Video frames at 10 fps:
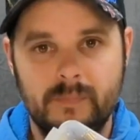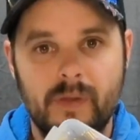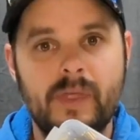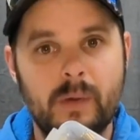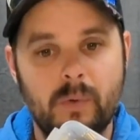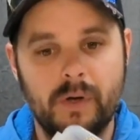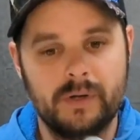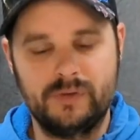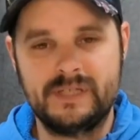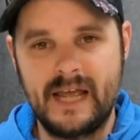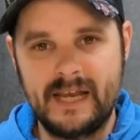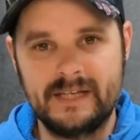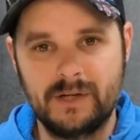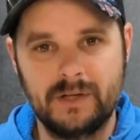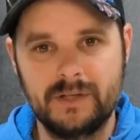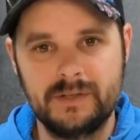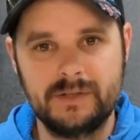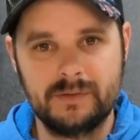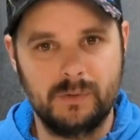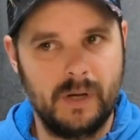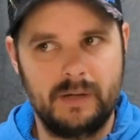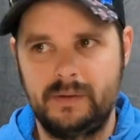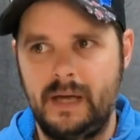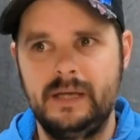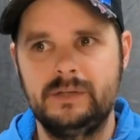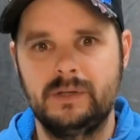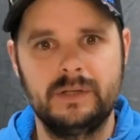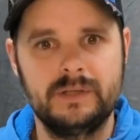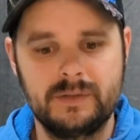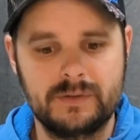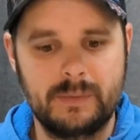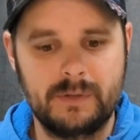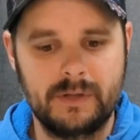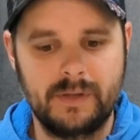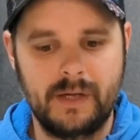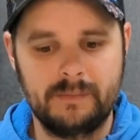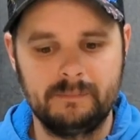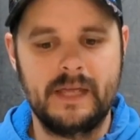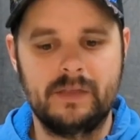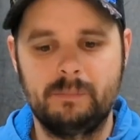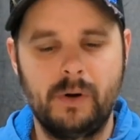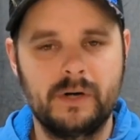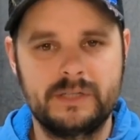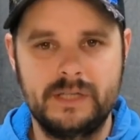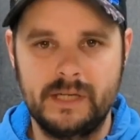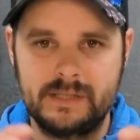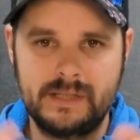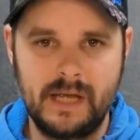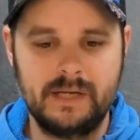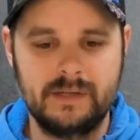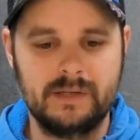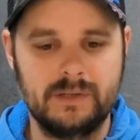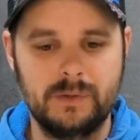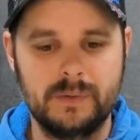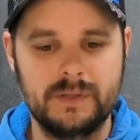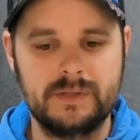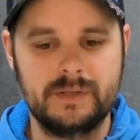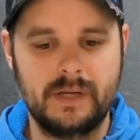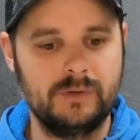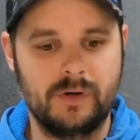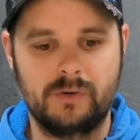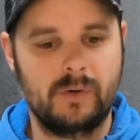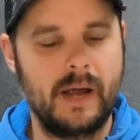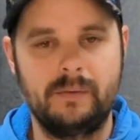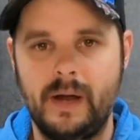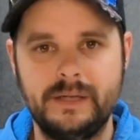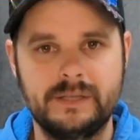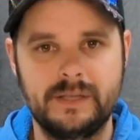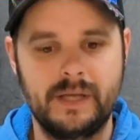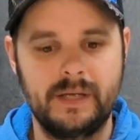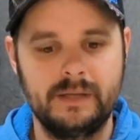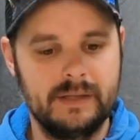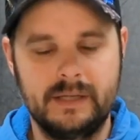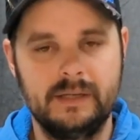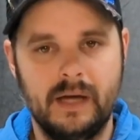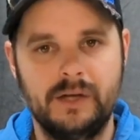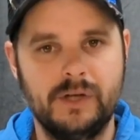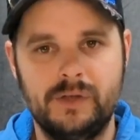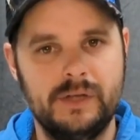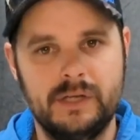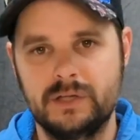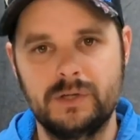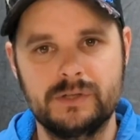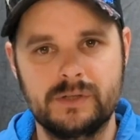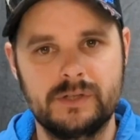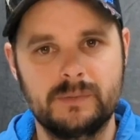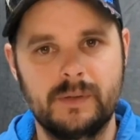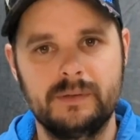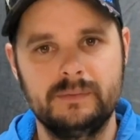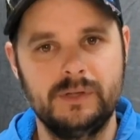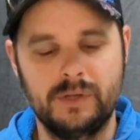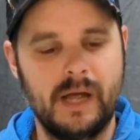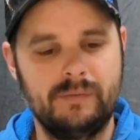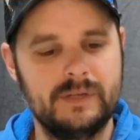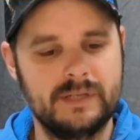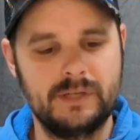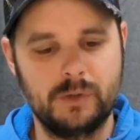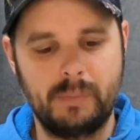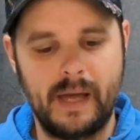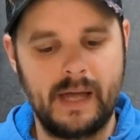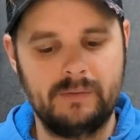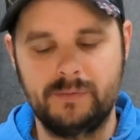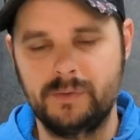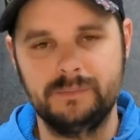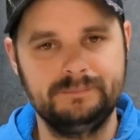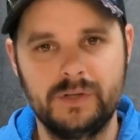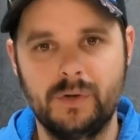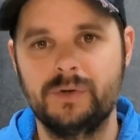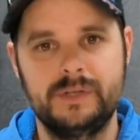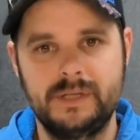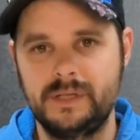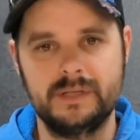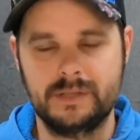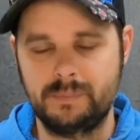They work. For $10 or $8 or something like that. You get the box, you get 10 lures, you got a great range there. I don't think you can lose on this one. You could have this in your bag for yonder years.